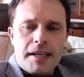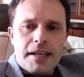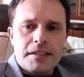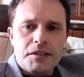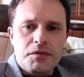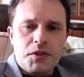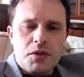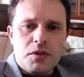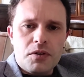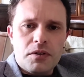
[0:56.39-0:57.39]
guess if
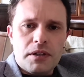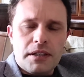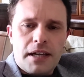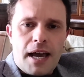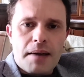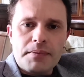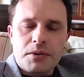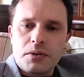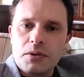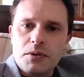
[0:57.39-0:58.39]
you're an
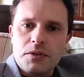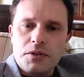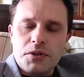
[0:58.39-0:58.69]
absolute